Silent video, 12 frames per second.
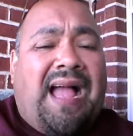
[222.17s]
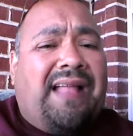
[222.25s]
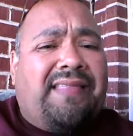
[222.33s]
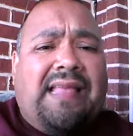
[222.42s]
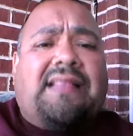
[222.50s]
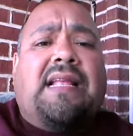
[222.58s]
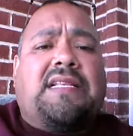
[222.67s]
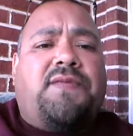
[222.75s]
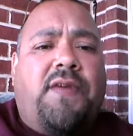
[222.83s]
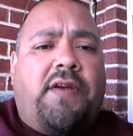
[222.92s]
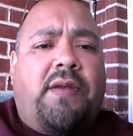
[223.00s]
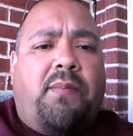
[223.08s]
I think that's
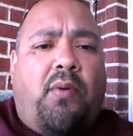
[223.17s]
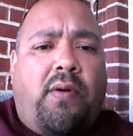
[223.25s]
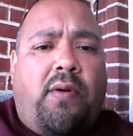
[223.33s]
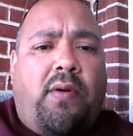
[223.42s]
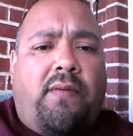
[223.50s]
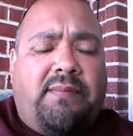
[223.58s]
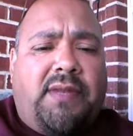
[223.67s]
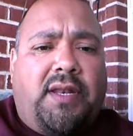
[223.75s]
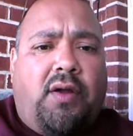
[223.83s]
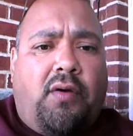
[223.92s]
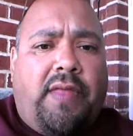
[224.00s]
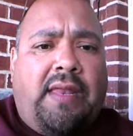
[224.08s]
very important for them to
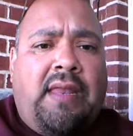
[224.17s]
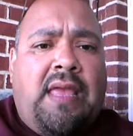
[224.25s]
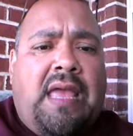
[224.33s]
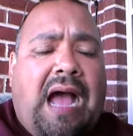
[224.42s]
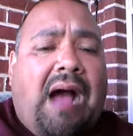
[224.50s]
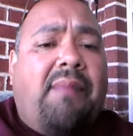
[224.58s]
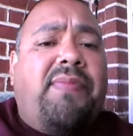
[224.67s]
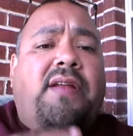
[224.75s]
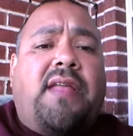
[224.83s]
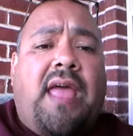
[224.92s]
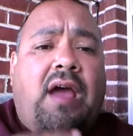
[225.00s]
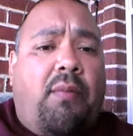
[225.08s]
know that I'm
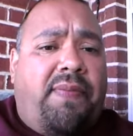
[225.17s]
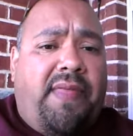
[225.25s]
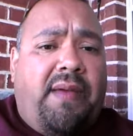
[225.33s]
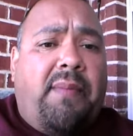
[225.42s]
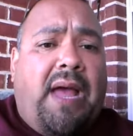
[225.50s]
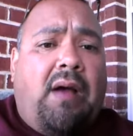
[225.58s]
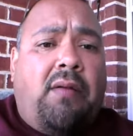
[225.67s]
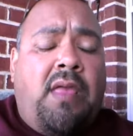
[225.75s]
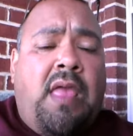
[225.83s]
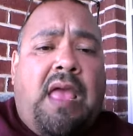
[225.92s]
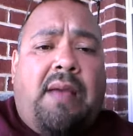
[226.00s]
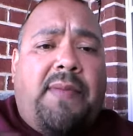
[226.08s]
there to help them out,
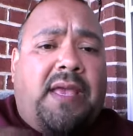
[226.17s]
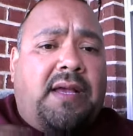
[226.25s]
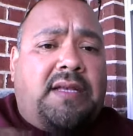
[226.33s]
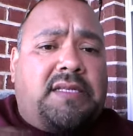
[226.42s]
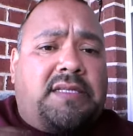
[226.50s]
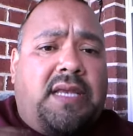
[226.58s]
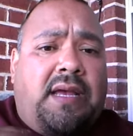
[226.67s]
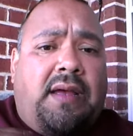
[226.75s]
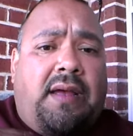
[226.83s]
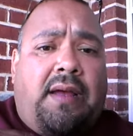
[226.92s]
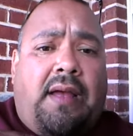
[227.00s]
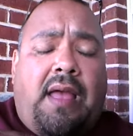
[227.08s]
because
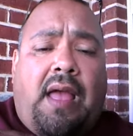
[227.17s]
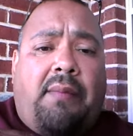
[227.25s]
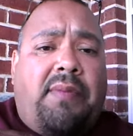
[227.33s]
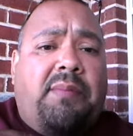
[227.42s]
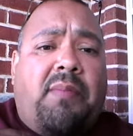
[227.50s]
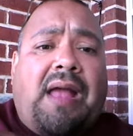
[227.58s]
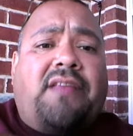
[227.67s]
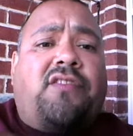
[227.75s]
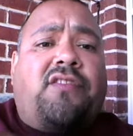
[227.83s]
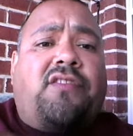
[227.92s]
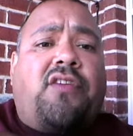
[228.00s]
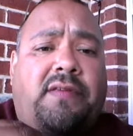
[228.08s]
my
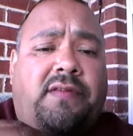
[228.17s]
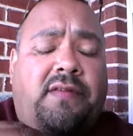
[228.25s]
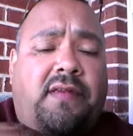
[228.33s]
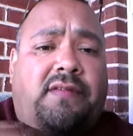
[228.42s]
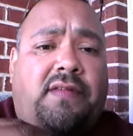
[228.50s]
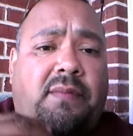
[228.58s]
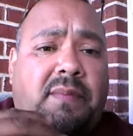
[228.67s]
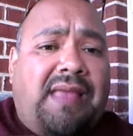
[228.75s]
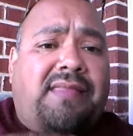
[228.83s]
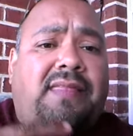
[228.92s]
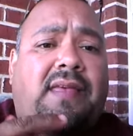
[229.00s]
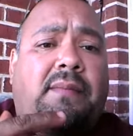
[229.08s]
job is to
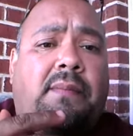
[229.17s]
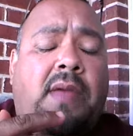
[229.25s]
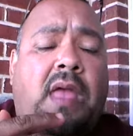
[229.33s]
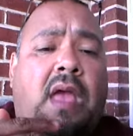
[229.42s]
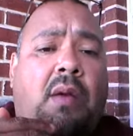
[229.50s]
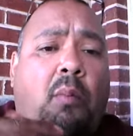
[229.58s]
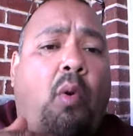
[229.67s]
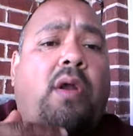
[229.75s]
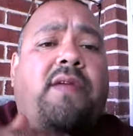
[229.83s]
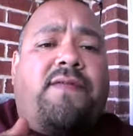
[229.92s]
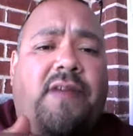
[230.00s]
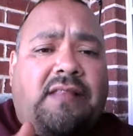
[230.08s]
make them
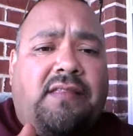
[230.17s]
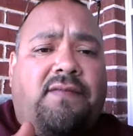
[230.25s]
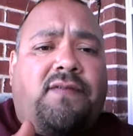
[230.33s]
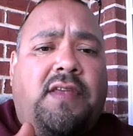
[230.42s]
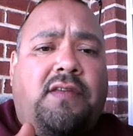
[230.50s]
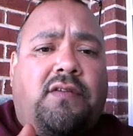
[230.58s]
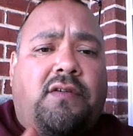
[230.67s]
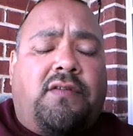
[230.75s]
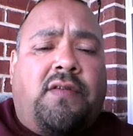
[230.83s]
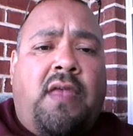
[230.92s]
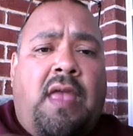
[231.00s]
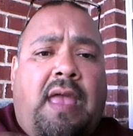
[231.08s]
more effective
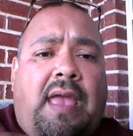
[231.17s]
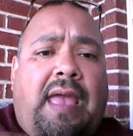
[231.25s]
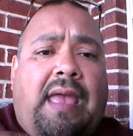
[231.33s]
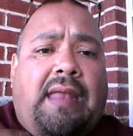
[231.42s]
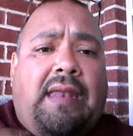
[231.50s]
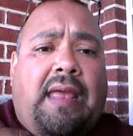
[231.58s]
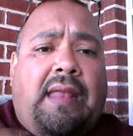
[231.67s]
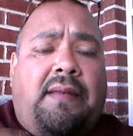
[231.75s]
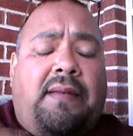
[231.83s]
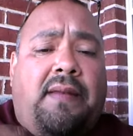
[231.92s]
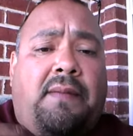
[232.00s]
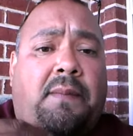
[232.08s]
teachers
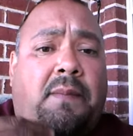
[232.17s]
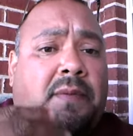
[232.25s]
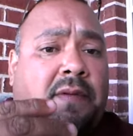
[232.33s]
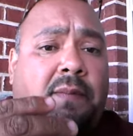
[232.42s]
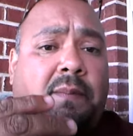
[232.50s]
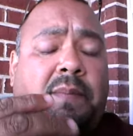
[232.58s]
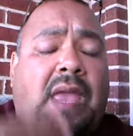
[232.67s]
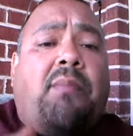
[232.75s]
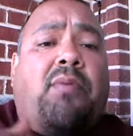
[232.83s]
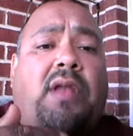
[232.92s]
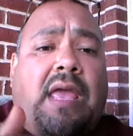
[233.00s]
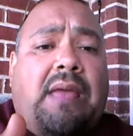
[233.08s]
and to be
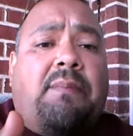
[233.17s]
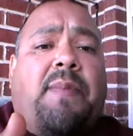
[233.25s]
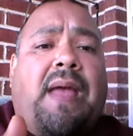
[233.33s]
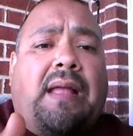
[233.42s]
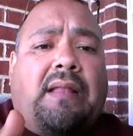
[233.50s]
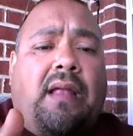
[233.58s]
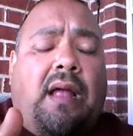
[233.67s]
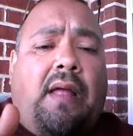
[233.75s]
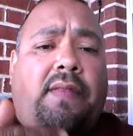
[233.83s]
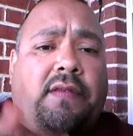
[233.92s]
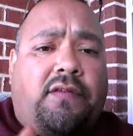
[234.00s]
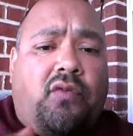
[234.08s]
able to impact
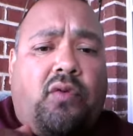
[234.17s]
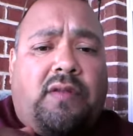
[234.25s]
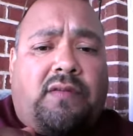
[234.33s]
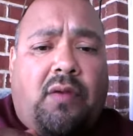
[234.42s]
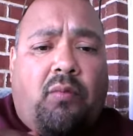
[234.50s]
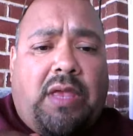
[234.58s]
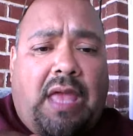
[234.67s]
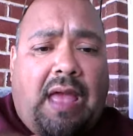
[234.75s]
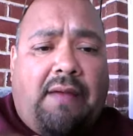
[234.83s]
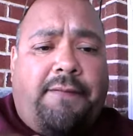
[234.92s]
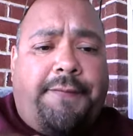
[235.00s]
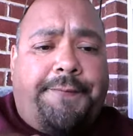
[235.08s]
the students that we have.